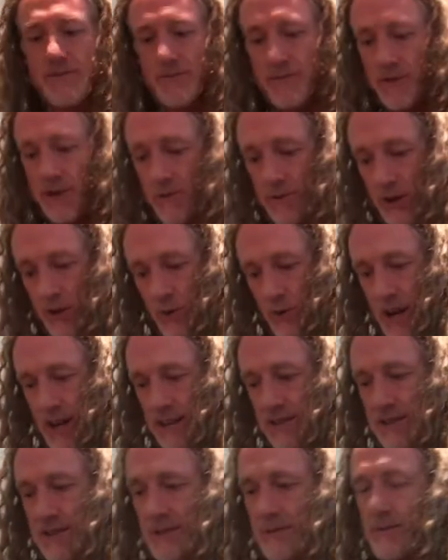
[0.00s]
your
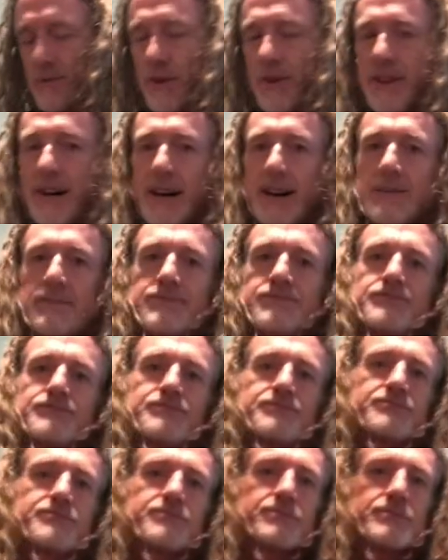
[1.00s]
waist with that.
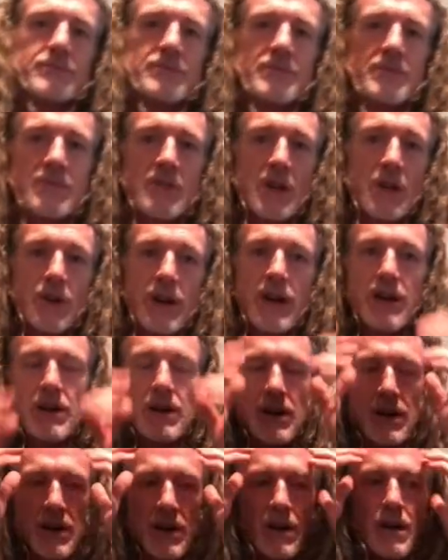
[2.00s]
Okay,
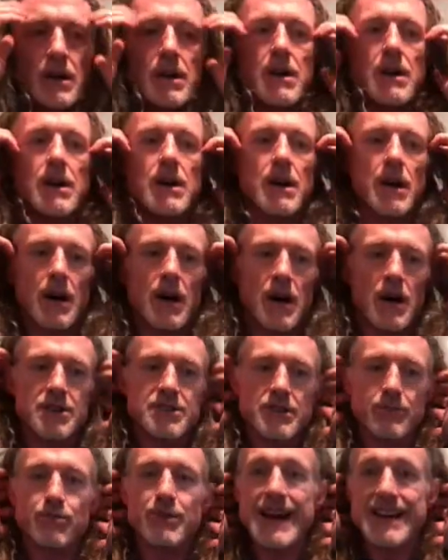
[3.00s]

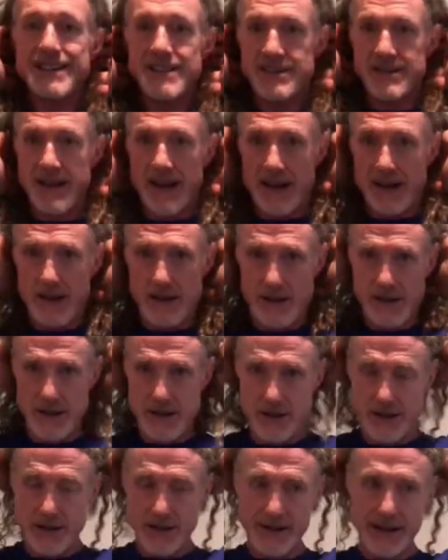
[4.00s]
so practice that.
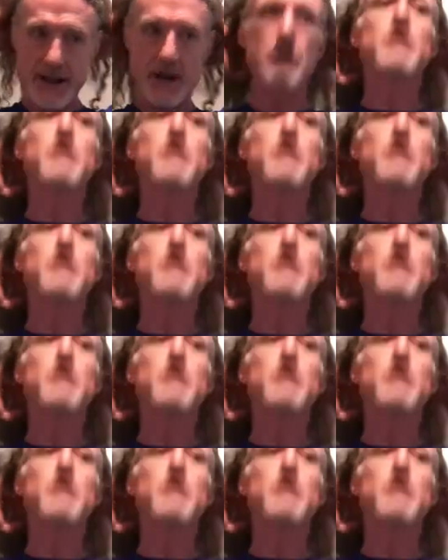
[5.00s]
Now,